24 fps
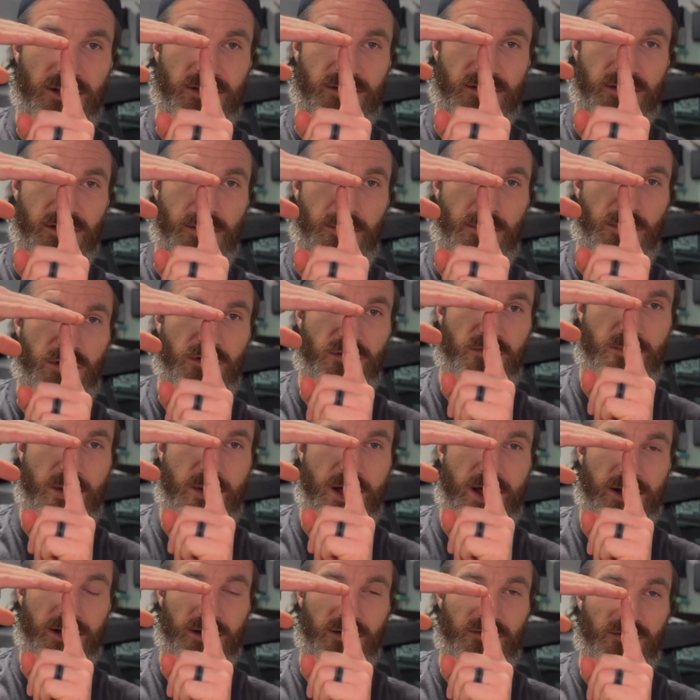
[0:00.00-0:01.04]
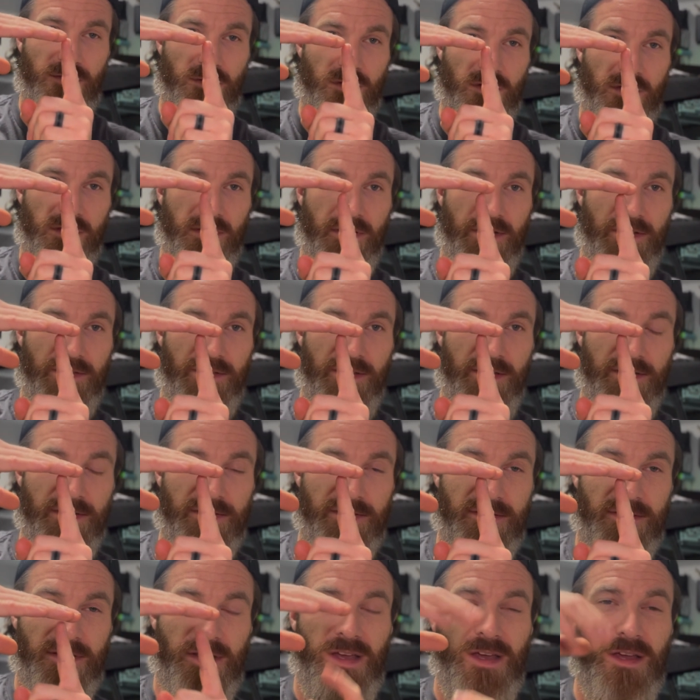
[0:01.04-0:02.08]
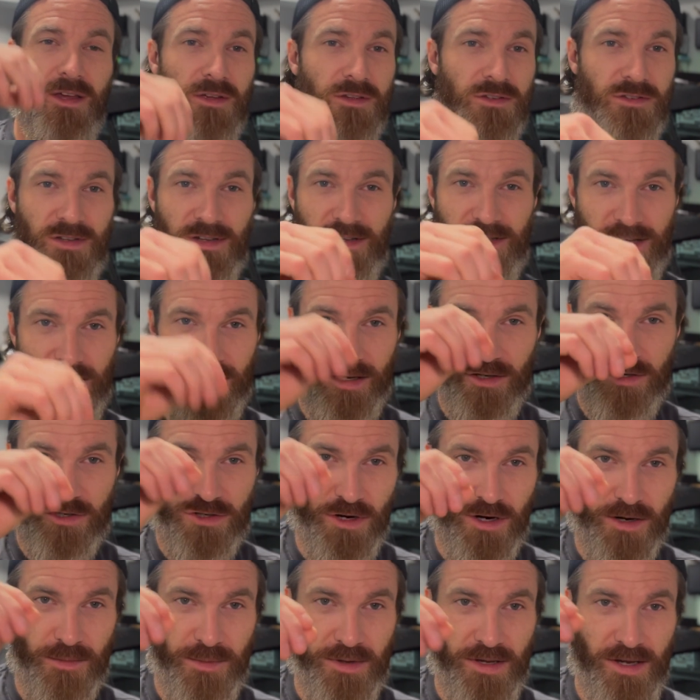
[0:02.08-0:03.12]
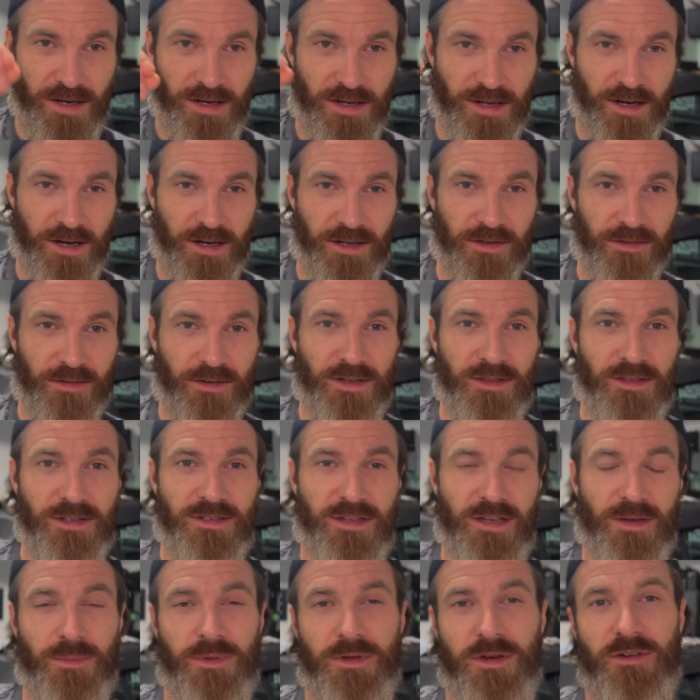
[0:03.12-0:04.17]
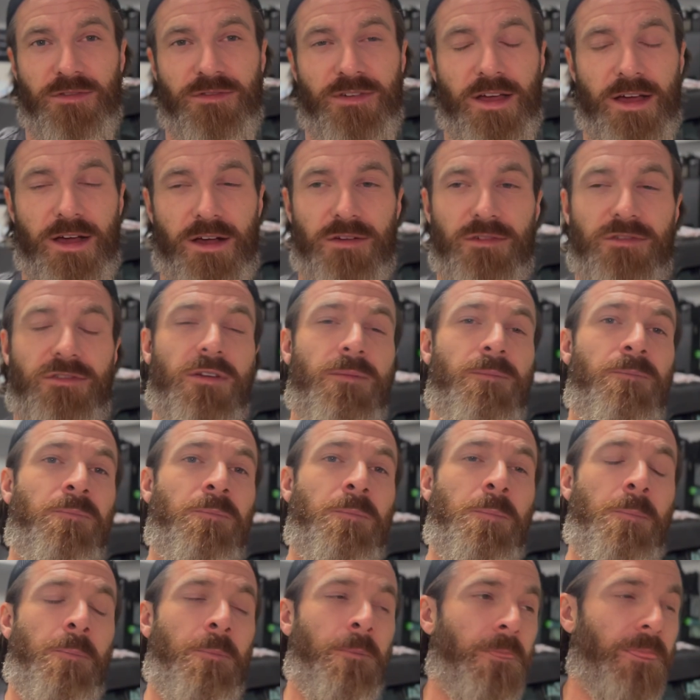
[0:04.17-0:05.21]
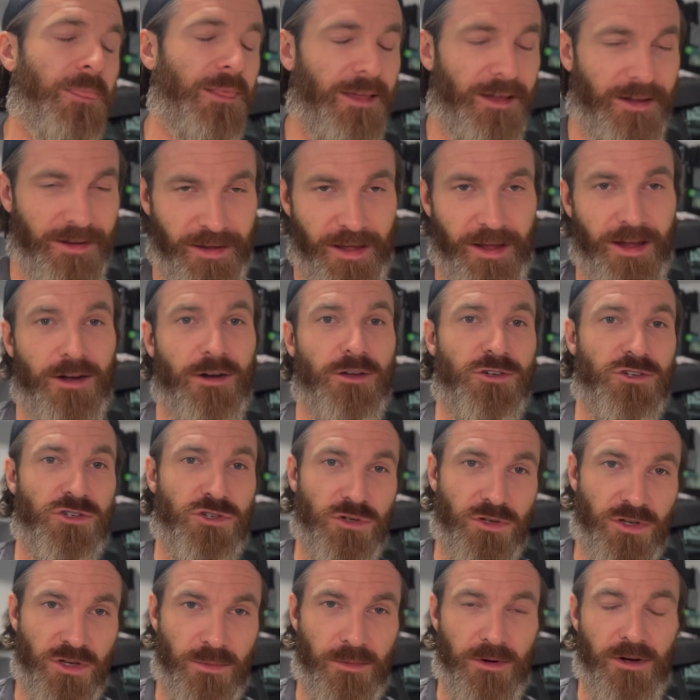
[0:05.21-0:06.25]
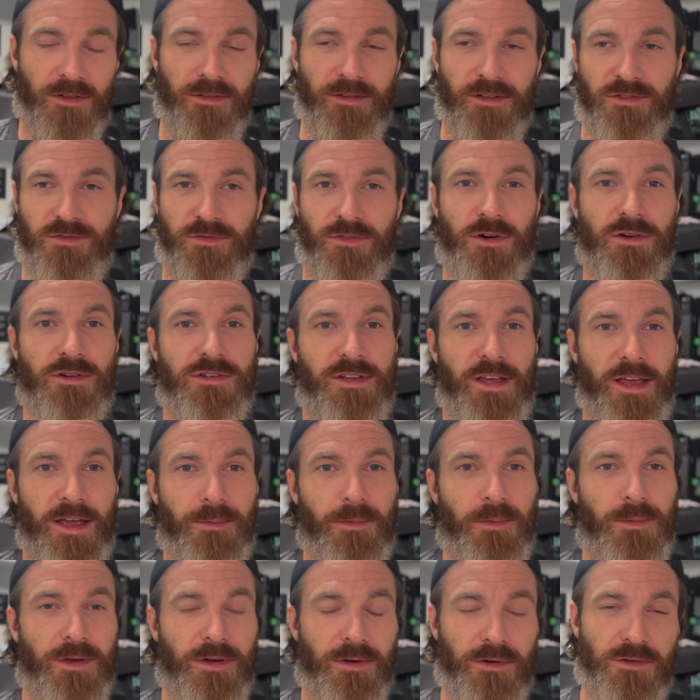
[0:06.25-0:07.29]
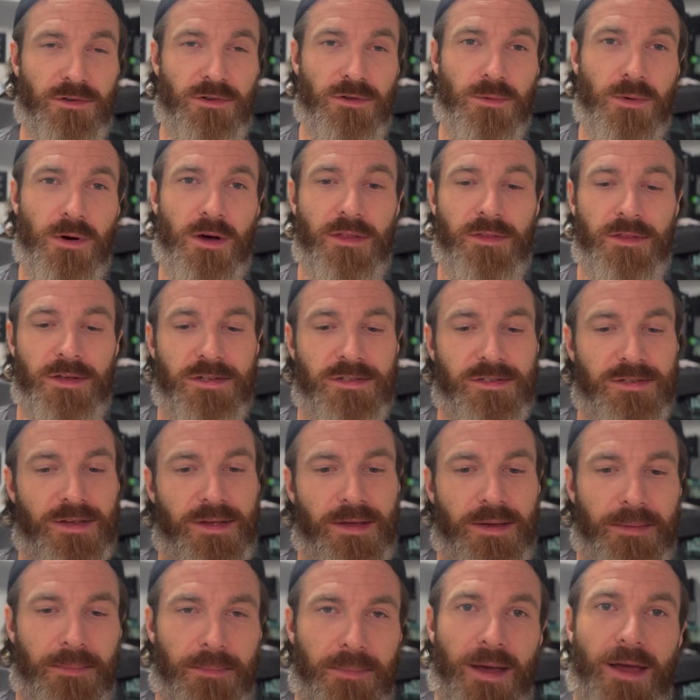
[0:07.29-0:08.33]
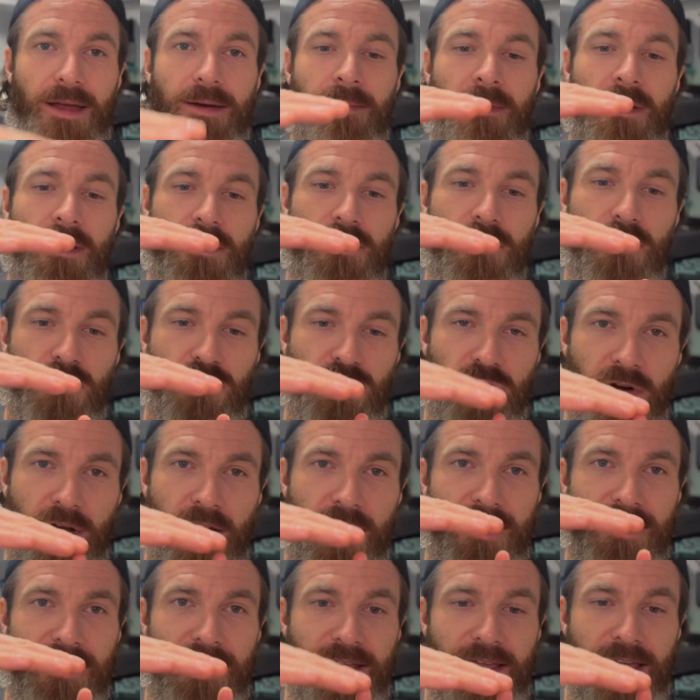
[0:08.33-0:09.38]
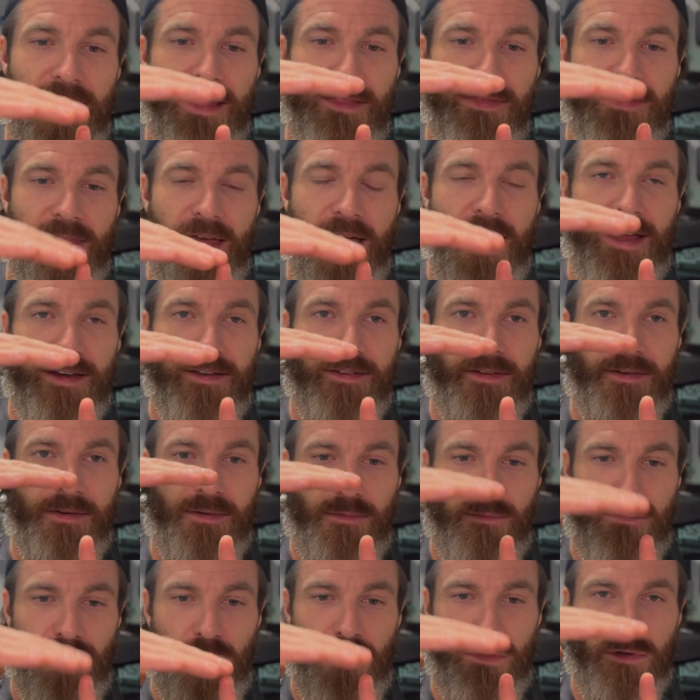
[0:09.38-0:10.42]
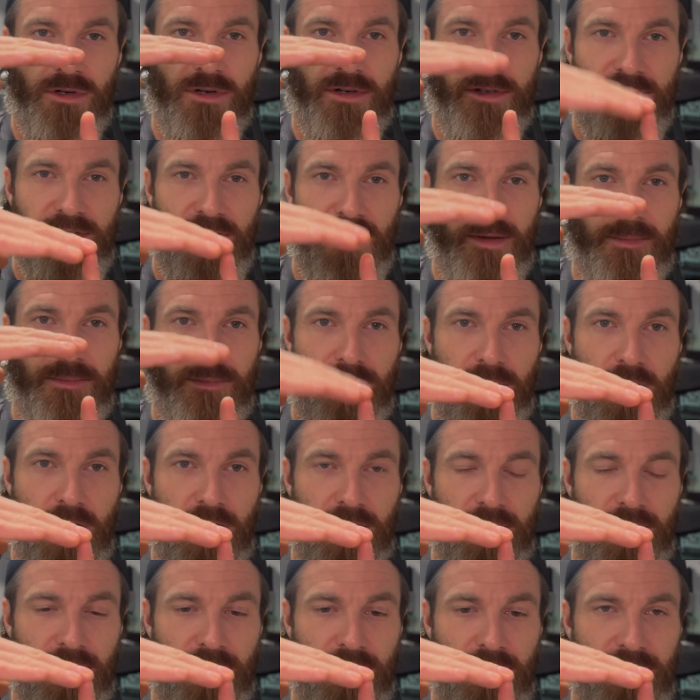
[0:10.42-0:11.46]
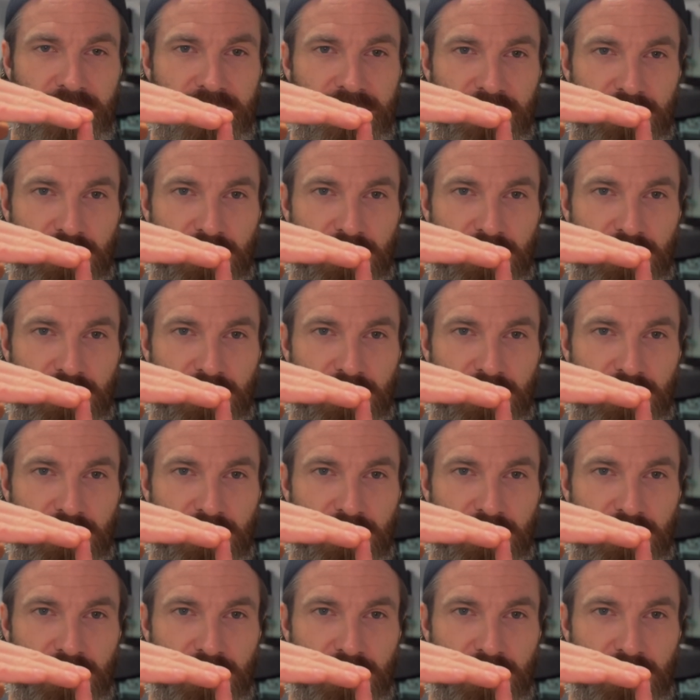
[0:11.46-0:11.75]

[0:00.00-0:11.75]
and it's going to move back and forth like this. So you take a Sharpie and you color in the tip of your valve. Again, I'll show you all this firsthand when we go to do all this, but you're trying to get that roller tip rocker